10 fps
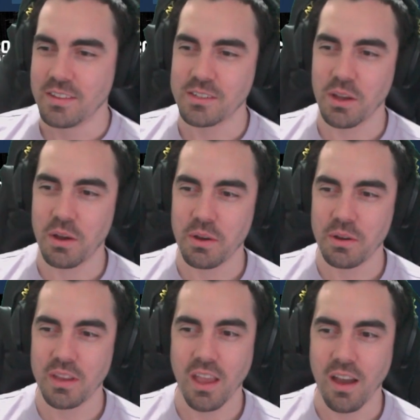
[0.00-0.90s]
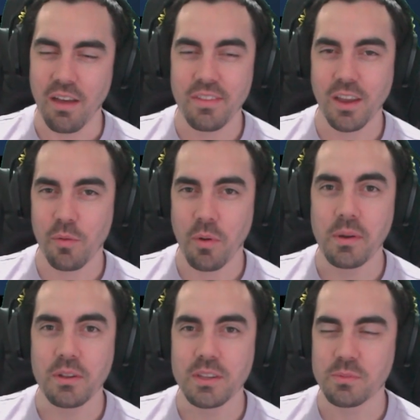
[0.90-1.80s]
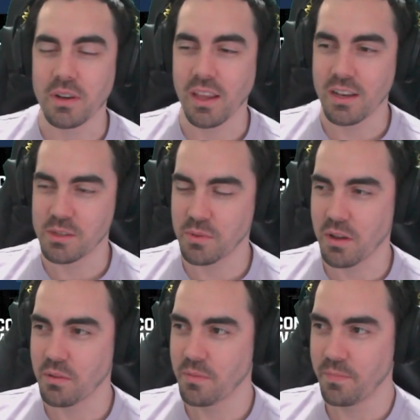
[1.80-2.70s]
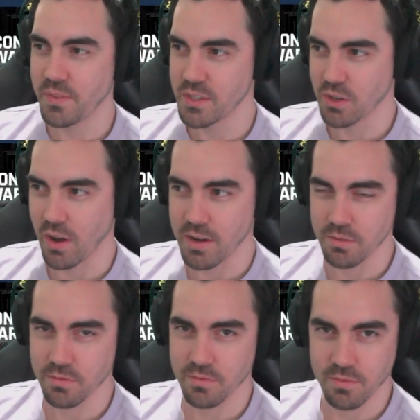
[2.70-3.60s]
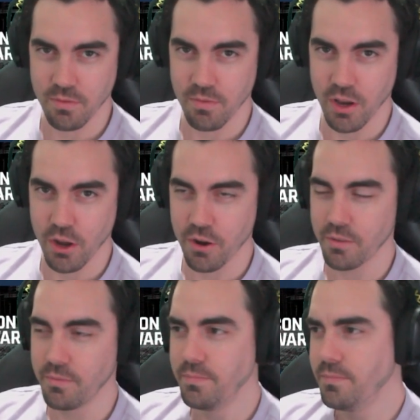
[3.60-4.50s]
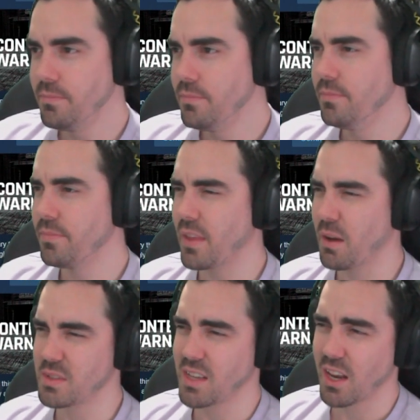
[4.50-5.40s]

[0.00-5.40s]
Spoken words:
So yeah, I think I'll probably do this one again as well, this kind of video. I was